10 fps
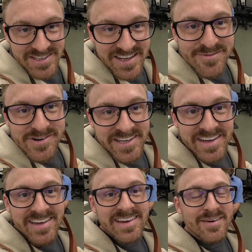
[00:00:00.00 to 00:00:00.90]
to
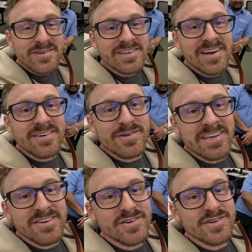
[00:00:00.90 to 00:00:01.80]
Dunwoody. Come to Dunwoody.
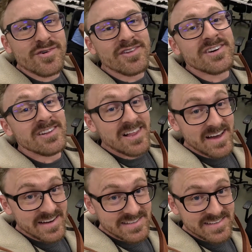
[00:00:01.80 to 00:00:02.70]
You will learn a lot.